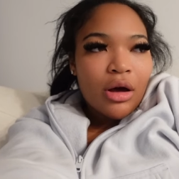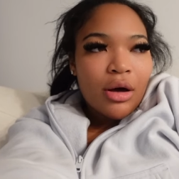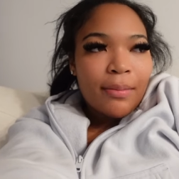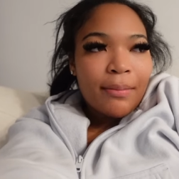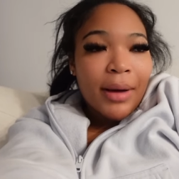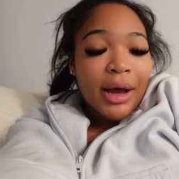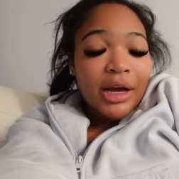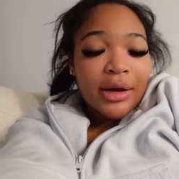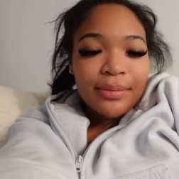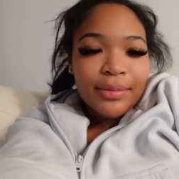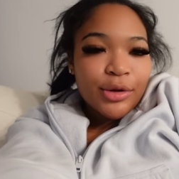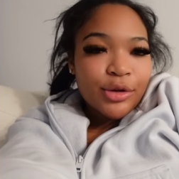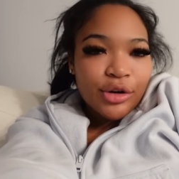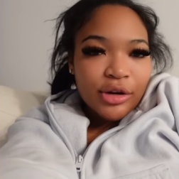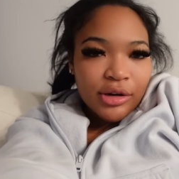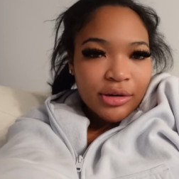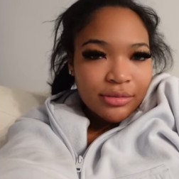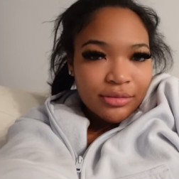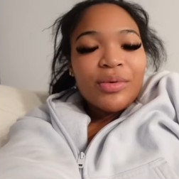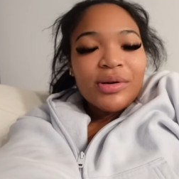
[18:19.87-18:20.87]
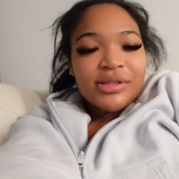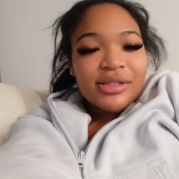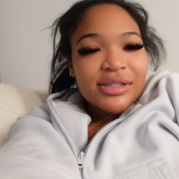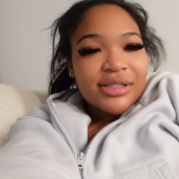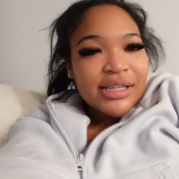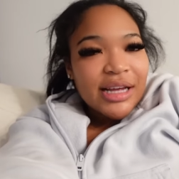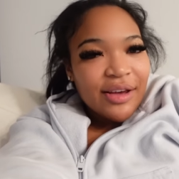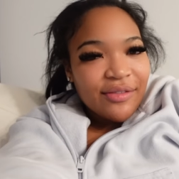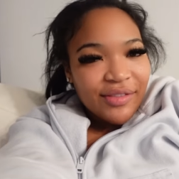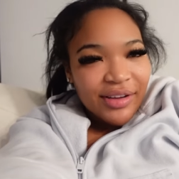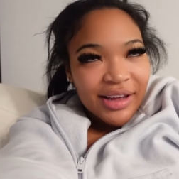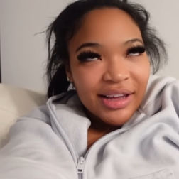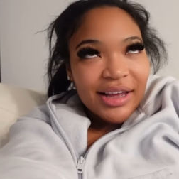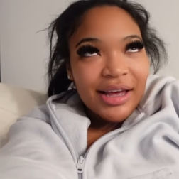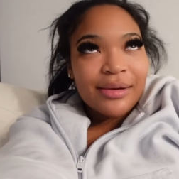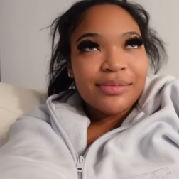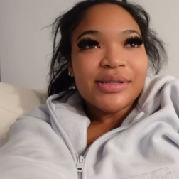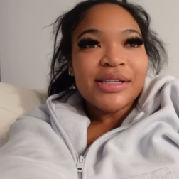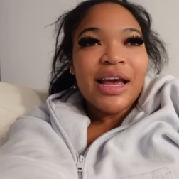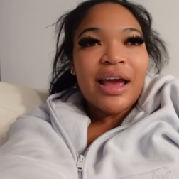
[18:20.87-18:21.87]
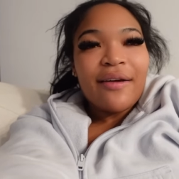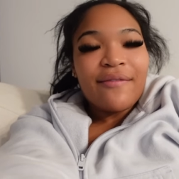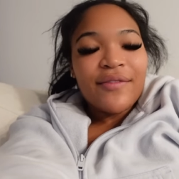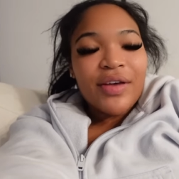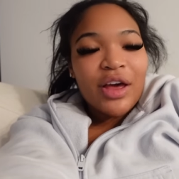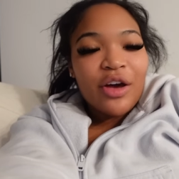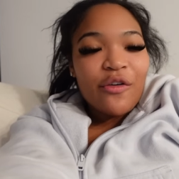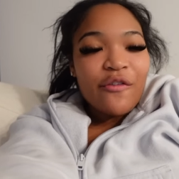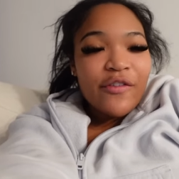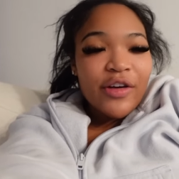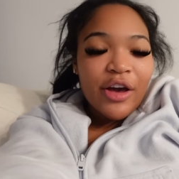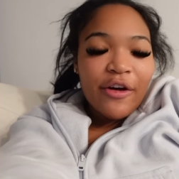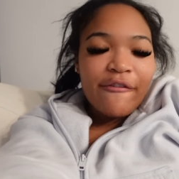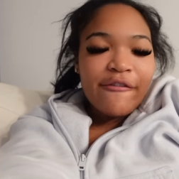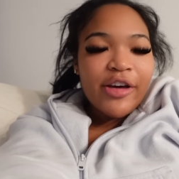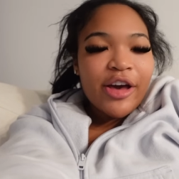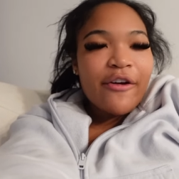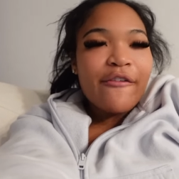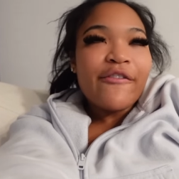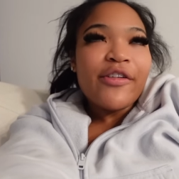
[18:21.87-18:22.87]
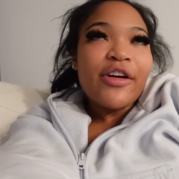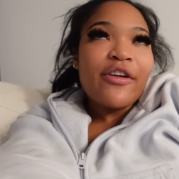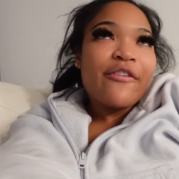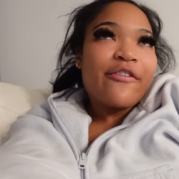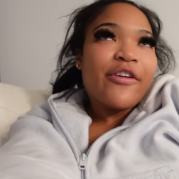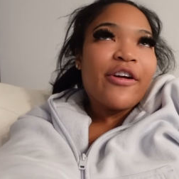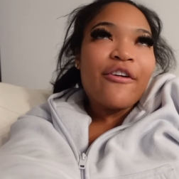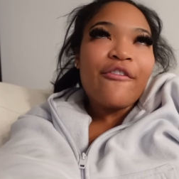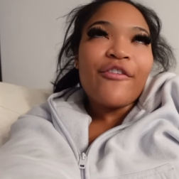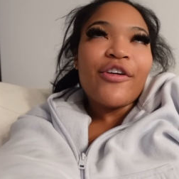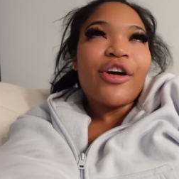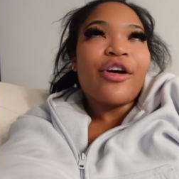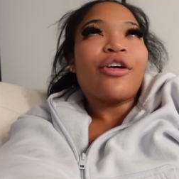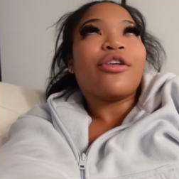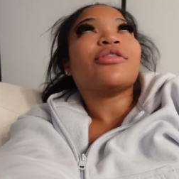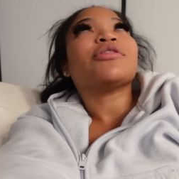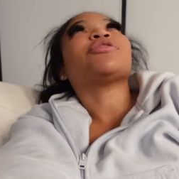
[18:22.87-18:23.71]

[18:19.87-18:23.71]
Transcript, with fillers: my computer. It wasn't saving. It kept saying fail, fail, fail, fail, fail, fail.